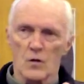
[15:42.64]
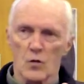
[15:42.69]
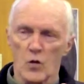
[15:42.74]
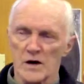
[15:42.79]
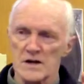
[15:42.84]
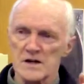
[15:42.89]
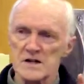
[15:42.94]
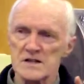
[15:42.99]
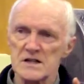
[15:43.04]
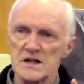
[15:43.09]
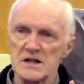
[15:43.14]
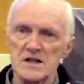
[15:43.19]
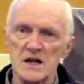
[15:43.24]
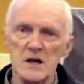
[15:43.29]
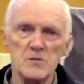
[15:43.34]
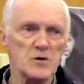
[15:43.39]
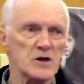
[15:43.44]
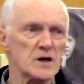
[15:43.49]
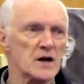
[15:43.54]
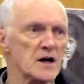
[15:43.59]
What is the
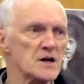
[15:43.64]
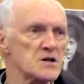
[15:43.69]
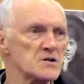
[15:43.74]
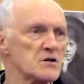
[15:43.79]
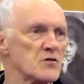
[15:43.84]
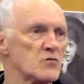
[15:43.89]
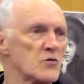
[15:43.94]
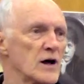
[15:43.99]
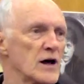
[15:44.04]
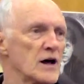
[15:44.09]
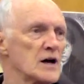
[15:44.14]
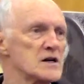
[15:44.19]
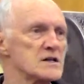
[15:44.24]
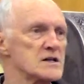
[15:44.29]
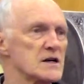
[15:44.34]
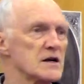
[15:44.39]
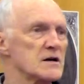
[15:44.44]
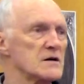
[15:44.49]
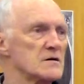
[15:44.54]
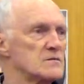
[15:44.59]
deeper nature of
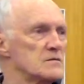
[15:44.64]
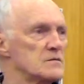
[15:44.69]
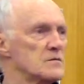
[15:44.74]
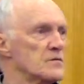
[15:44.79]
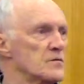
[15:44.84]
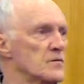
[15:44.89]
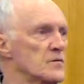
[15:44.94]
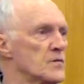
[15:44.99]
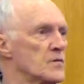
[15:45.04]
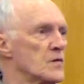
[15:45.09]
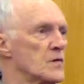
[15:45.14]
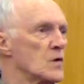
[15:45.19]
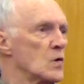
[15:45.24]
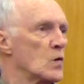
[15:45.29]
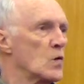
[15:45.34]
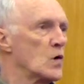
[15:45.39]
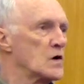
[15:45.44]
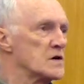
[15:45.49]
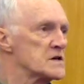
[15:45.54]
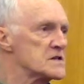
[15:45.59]
reality?
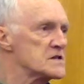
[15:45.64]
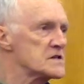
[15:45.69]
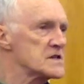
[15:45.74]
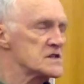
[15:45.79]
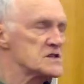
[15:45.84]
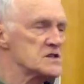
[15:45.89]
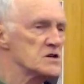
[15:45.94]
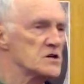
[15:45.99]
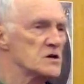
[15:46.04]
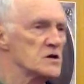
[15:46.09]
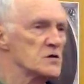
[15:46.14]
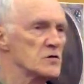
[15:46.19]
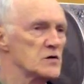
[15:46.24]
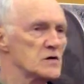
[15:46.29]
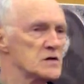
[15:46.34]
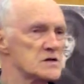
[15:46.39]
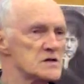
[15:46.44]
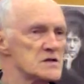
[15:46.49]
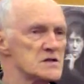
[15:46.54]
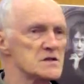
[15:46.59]
What is this
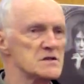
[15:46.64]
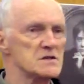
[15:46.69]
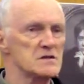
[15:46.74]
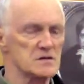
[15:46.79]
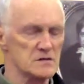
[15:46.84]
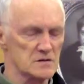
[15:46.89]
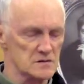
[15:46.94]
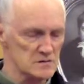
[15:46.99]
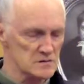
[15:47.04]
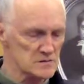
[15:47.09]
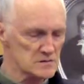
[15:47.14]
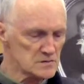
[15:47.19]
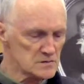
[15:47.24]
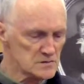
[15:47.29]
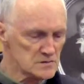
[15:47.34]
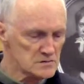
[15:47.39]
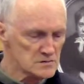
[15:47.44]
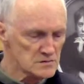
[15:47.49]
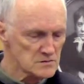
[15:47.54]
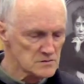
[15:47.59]

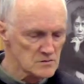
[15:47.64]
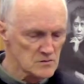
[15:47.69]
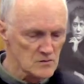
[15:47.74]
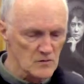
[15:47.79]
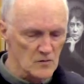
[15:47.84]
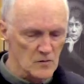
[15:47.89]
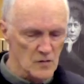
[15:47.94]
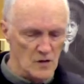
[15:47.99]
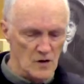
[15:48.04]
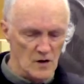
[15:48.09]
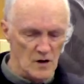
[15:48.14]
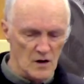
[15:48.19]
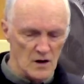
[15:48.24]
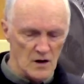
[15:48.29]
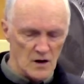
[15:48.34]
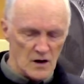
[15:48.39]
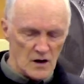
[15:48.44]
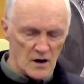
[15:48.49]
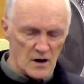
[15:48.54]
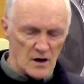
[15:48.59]
universe?
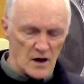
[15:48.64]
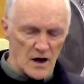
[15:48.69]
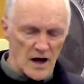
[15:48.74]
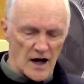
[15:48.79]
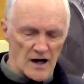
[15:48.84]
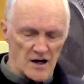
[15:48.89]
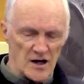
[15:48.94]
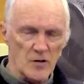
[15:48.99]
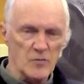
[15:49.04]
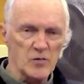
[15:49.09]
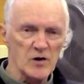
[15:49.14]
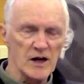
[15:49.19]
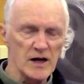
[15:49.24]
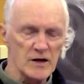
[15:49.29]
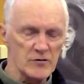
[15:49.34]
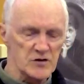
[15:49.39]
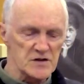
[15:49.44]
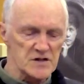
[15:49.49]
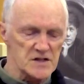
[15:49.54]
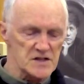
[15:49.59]
And I
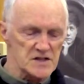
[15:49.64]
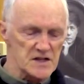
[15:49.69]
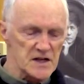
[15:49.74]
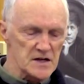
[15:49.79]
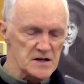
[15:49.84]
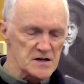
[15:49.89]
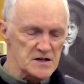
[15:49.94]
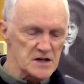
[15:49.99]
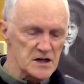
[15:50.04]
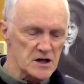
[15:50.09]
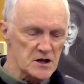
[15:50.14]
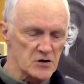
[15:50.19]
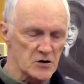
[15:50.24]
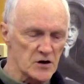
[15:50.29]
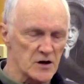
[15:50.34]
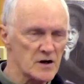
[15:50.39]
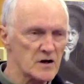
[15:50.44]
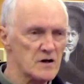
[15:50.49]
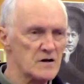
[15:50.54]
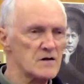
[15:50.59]
believe it is the
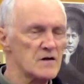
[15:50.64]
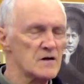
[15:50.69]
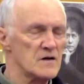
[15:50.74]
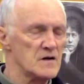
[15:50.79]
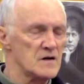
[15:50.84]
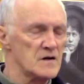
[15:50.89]
interior